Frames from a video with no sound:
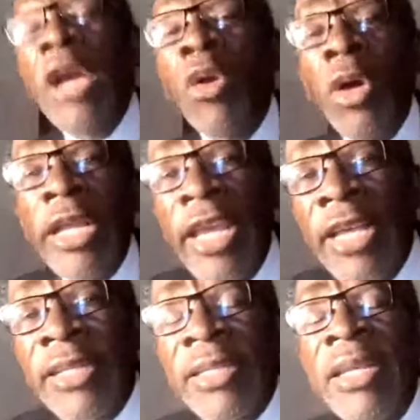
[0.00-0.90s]
Angola,
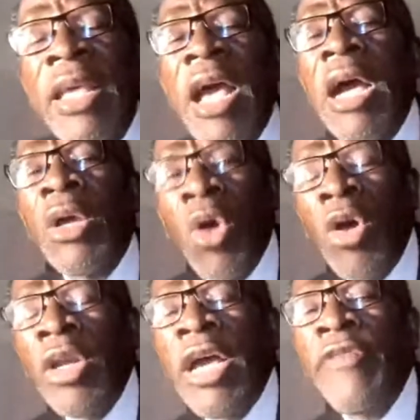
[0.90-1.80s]
yes, Angola,